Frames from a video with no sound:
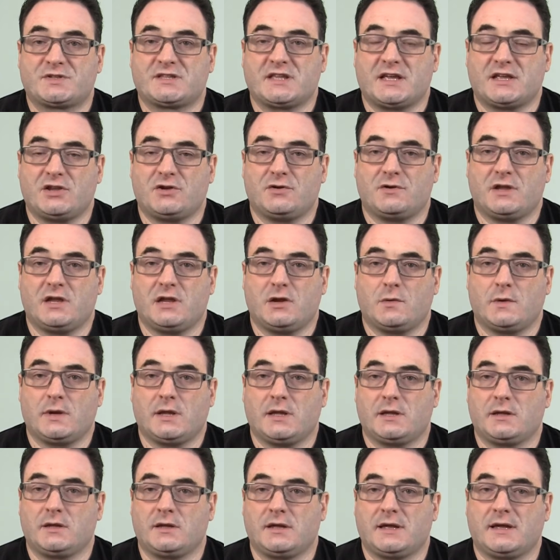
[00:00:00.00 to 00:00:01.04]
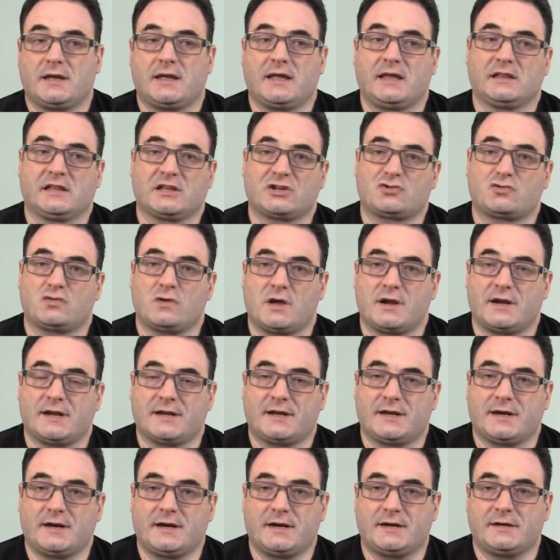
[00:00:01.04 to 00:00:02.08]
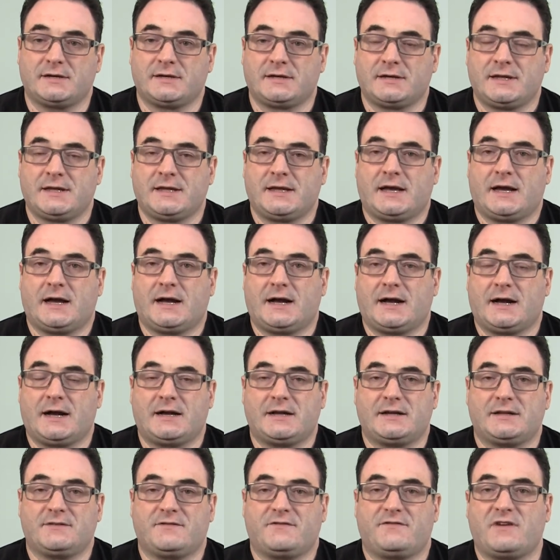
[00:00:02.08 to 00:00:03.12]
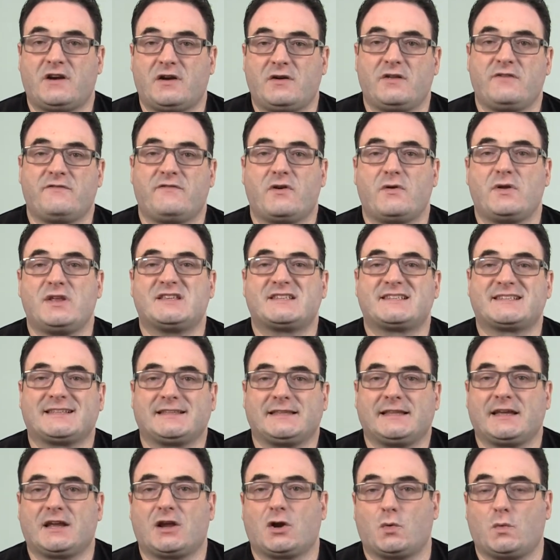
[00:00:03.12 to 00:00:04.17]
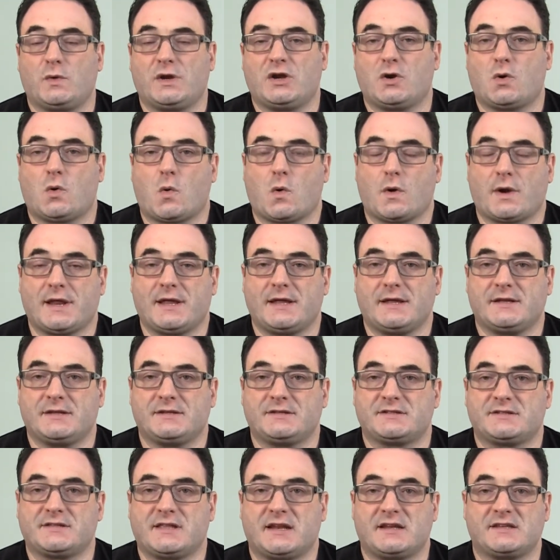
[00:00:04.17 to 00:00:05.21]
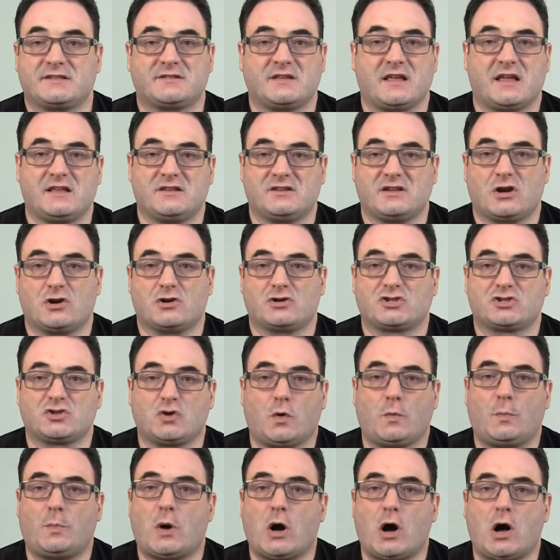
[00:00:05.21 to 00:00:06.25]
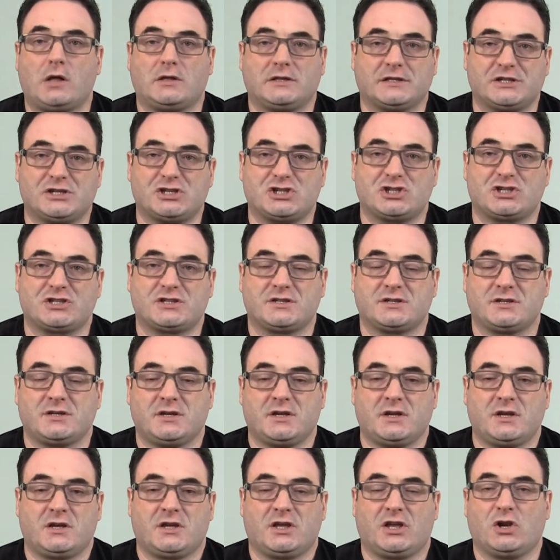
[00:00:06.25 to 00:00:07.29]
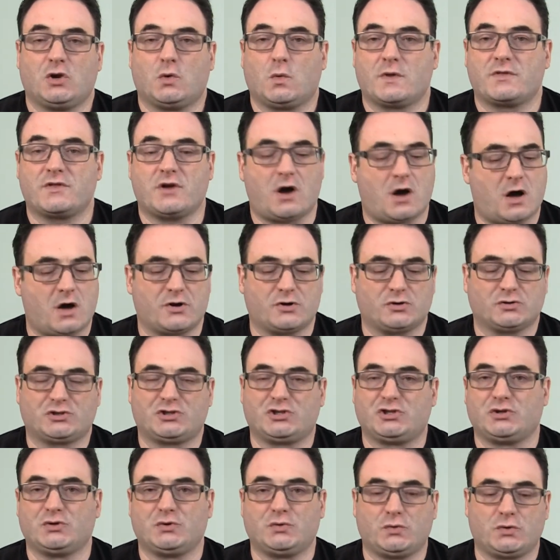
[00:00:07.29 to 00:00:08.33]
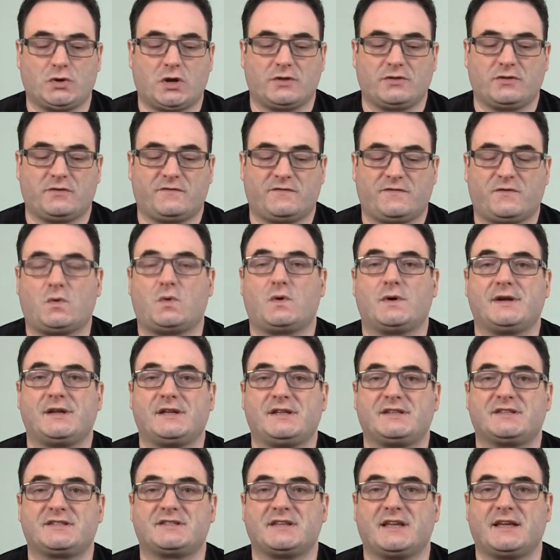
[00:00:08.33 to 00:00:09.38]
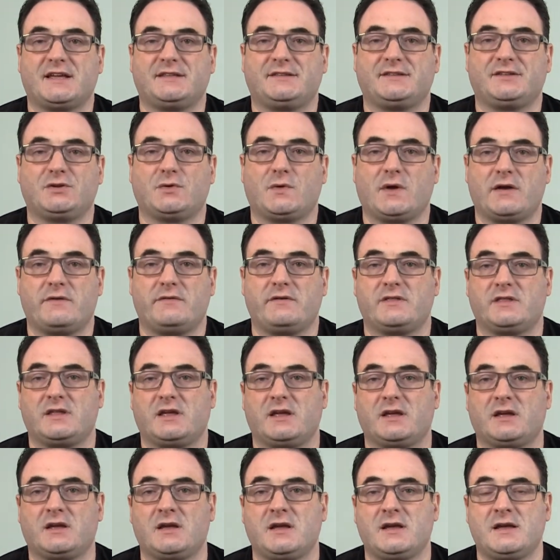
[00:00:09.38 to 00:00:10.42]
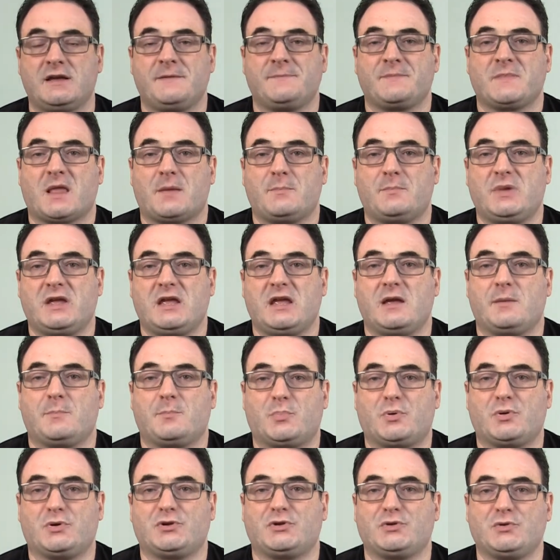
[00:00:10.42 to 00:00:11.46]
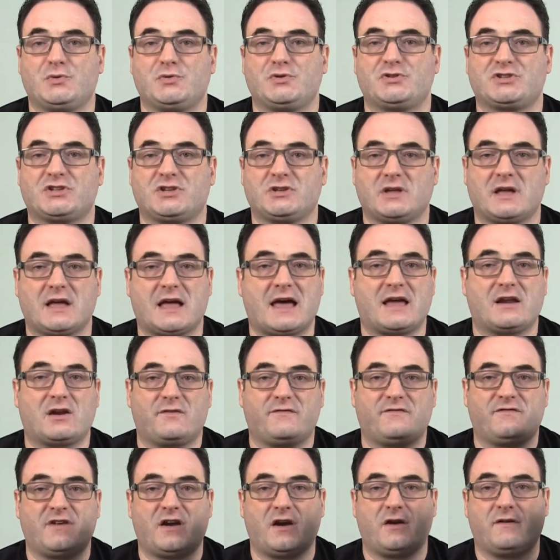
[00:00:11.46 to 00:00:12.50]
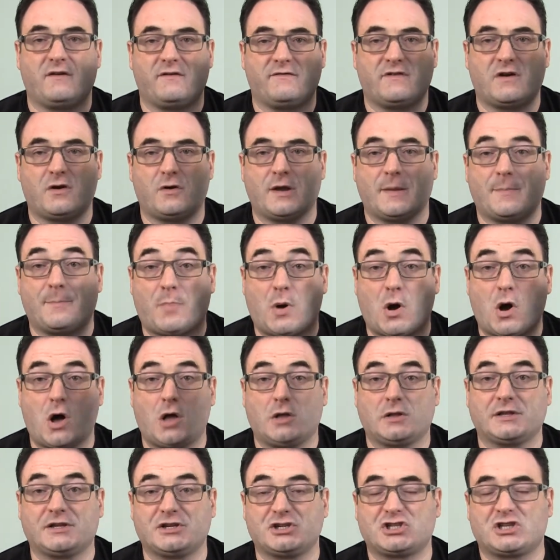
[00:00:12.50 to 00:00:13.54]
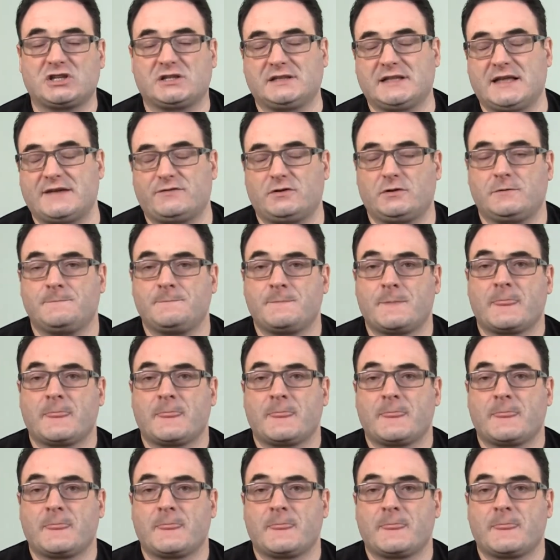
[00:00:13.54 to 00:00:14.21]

that you're hearing, electronica, very, very slick recordings that are so polished, with auto-tune on the voice and, everything being produced at a very, very polished level